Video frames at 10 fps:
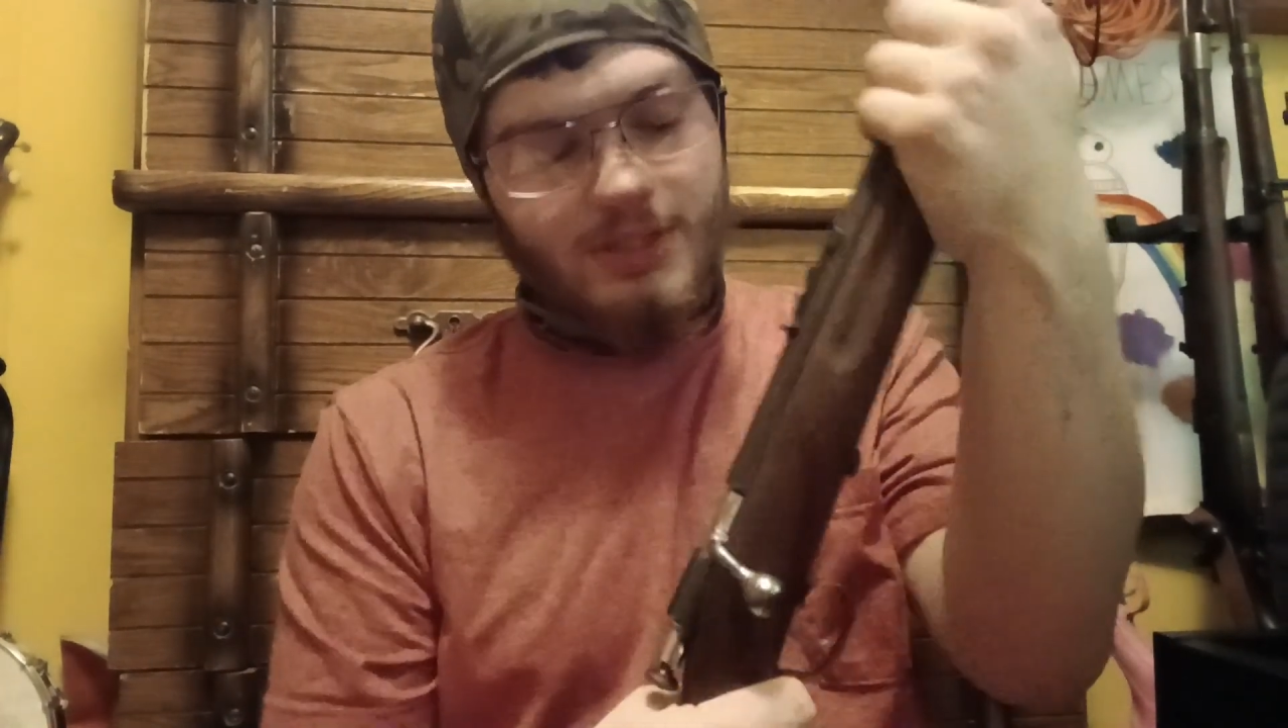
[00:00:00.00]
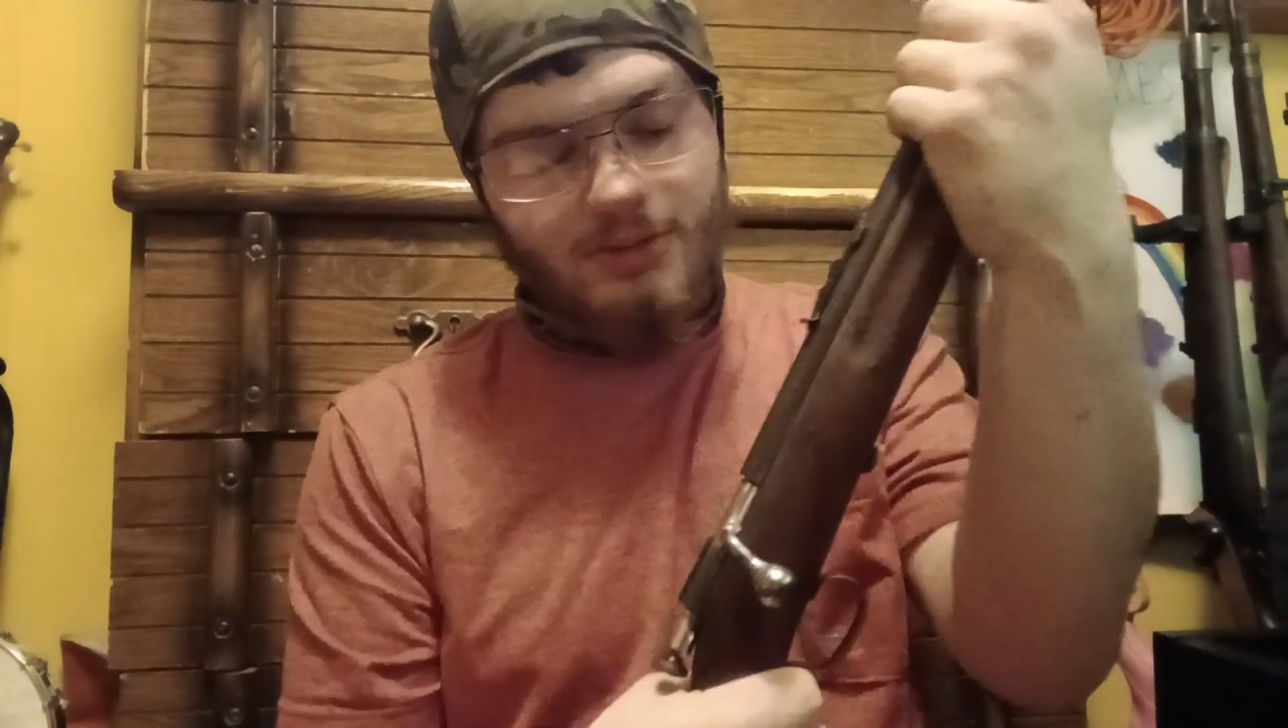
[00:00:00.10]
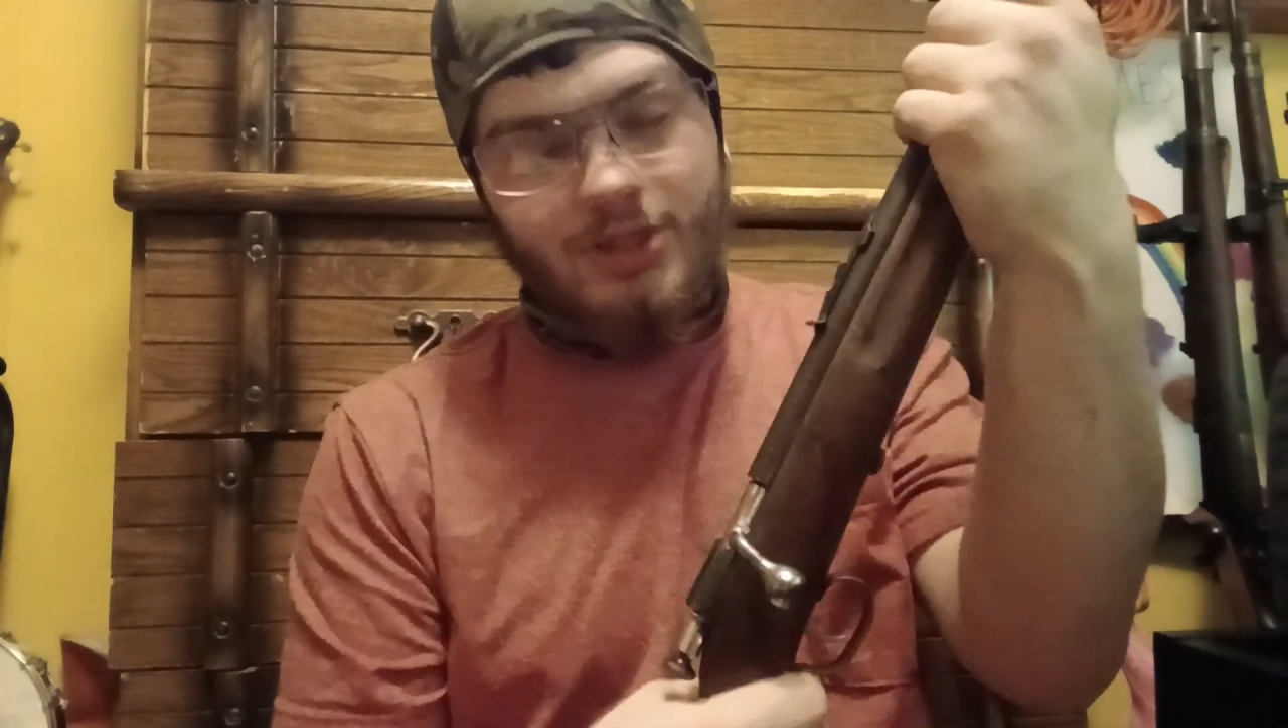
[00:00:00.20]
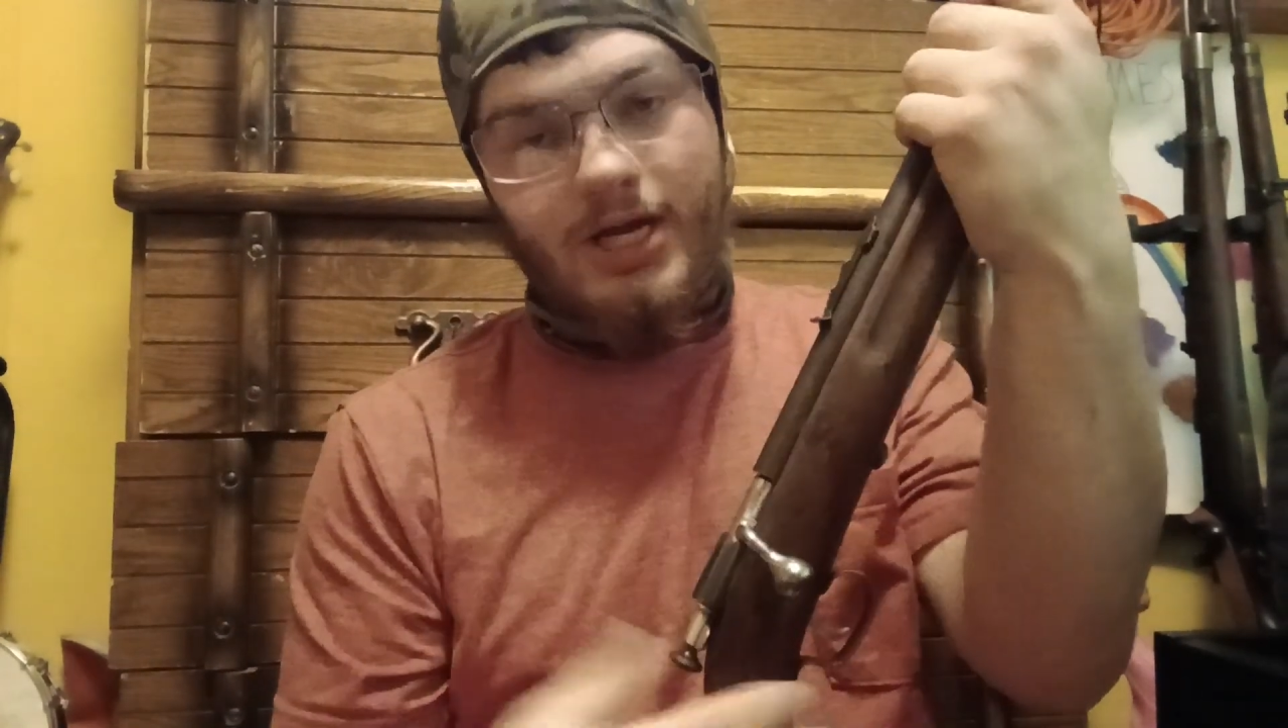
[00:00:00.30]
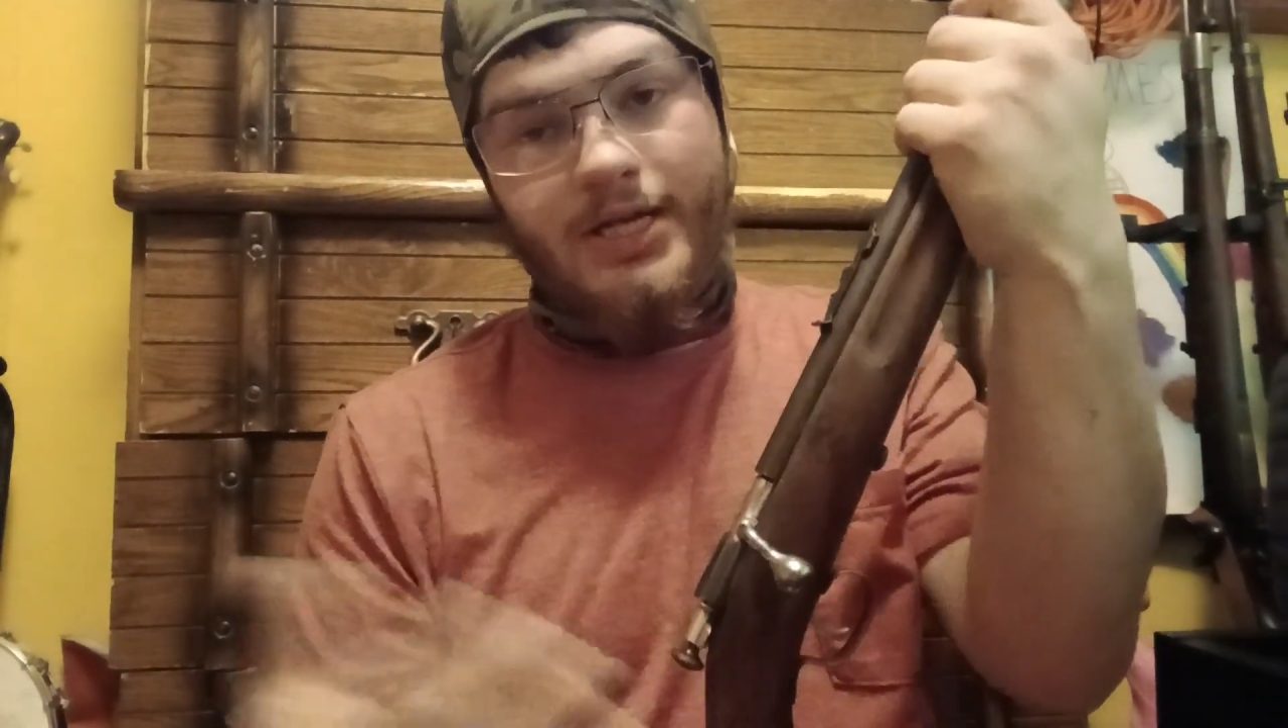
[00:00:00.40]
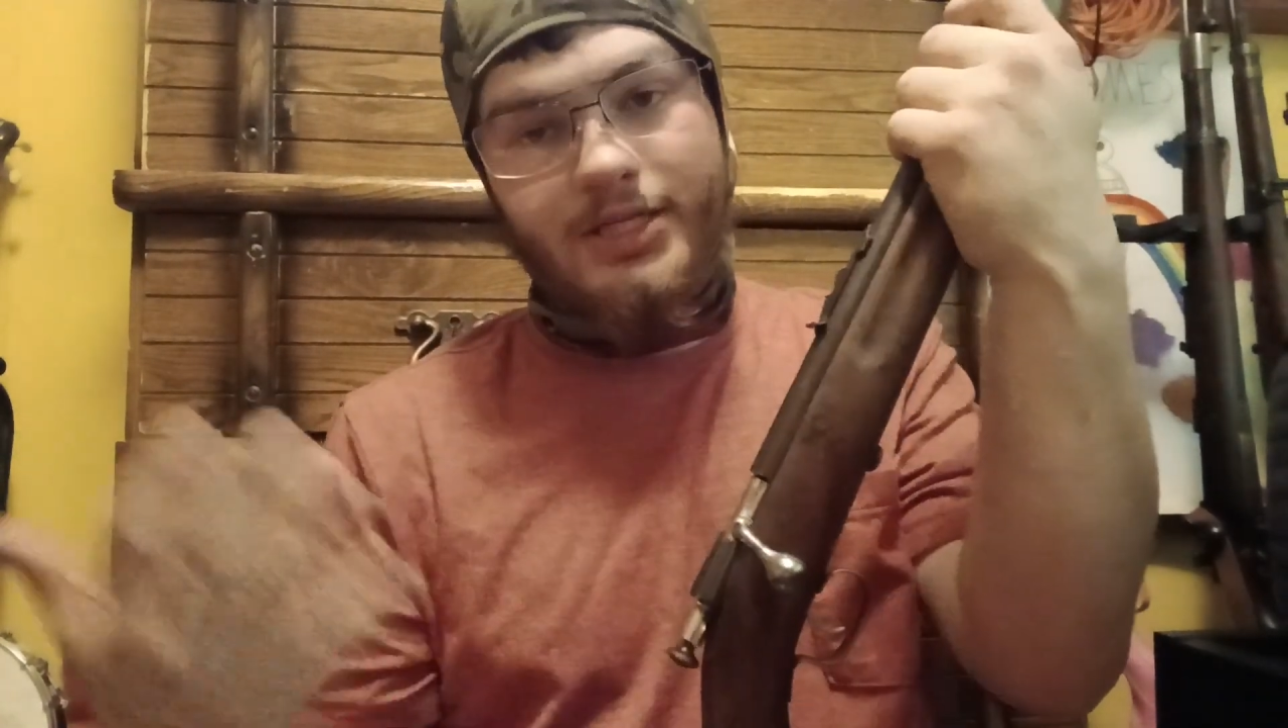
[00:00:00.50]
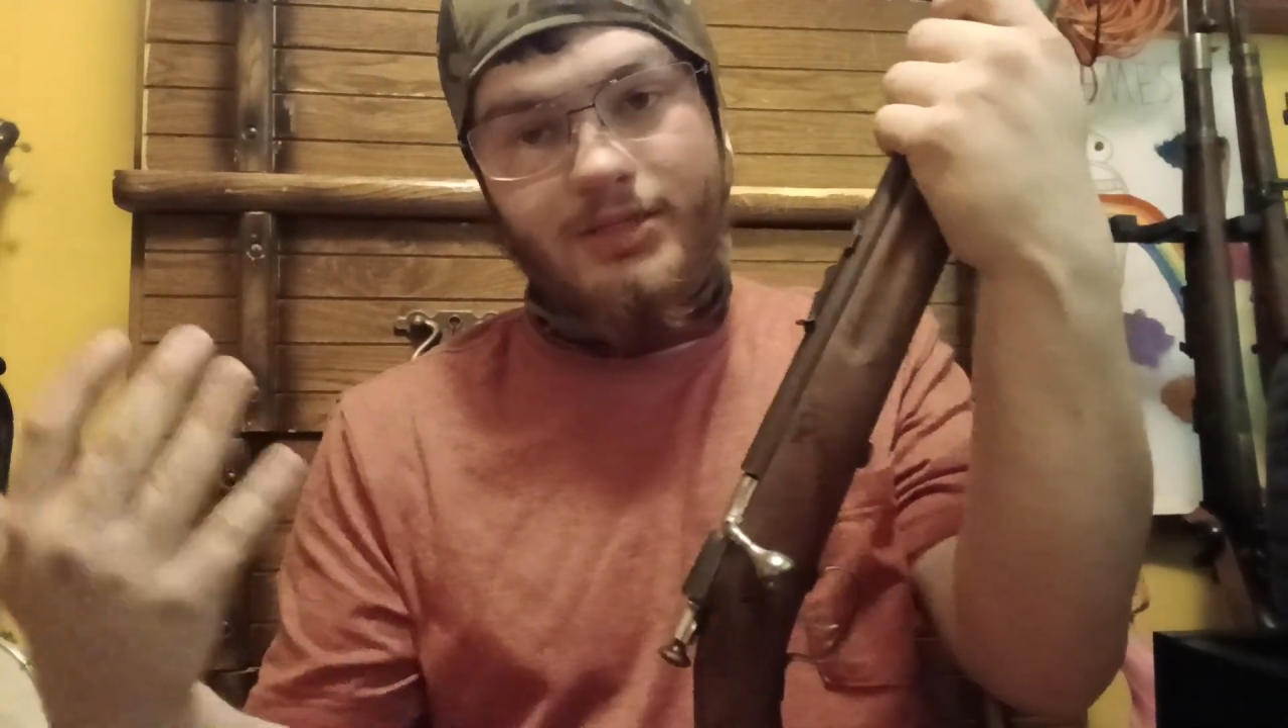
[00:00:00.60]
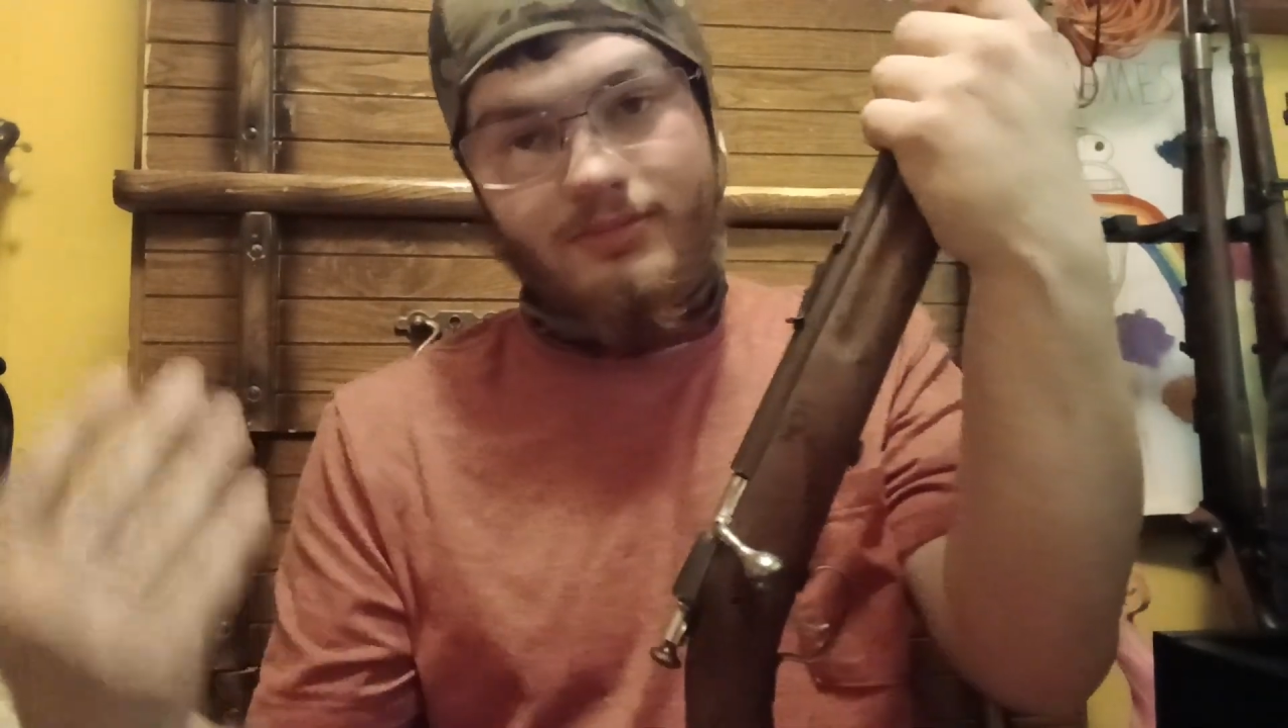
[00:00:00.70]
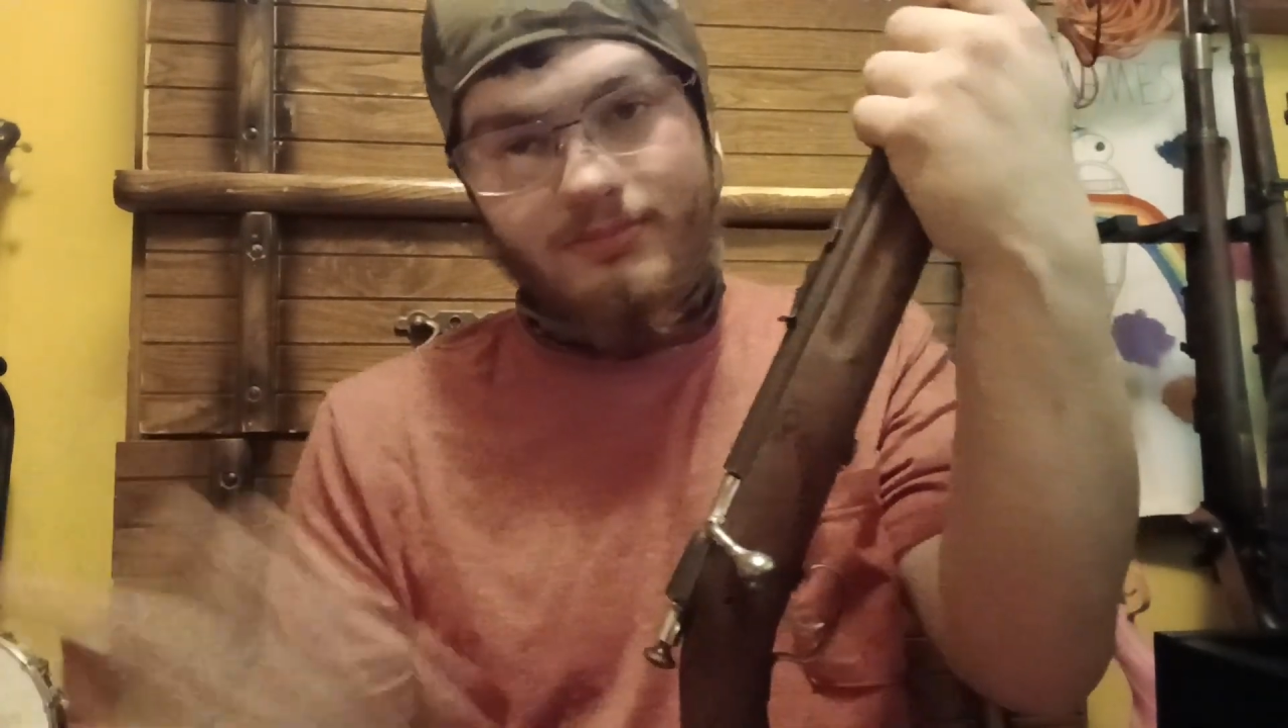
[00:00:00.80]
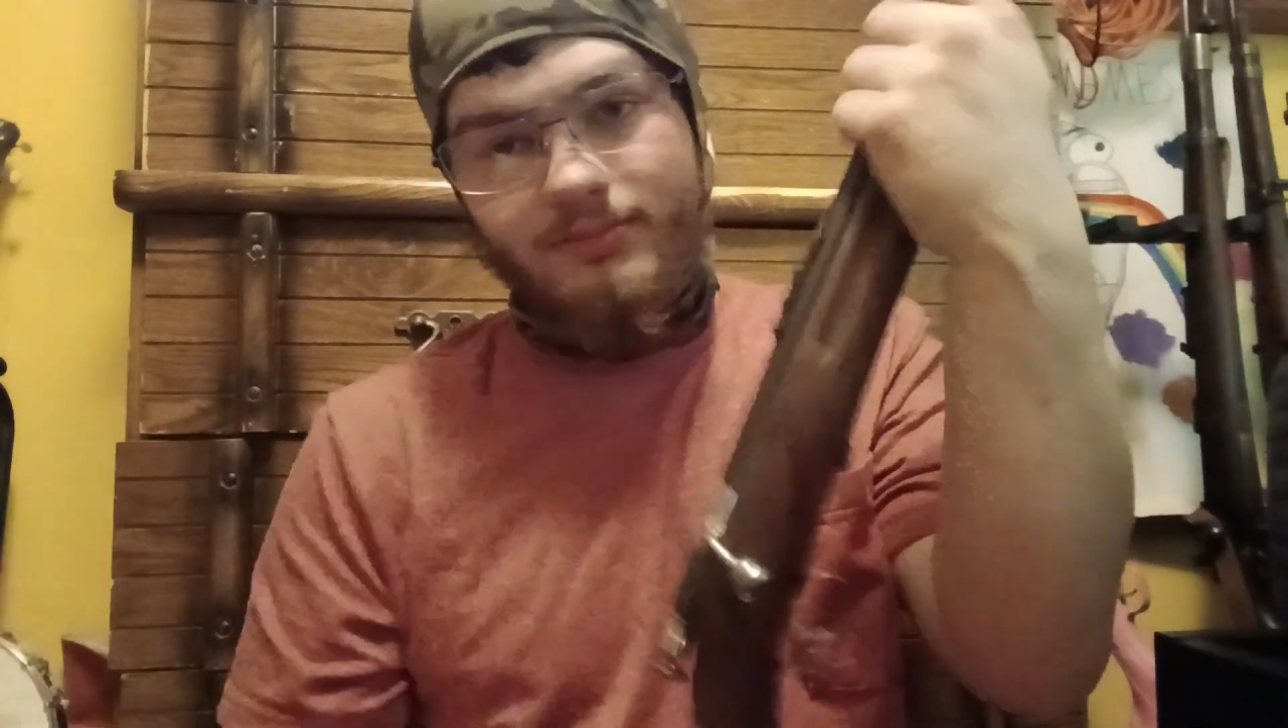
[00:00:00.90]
single shots,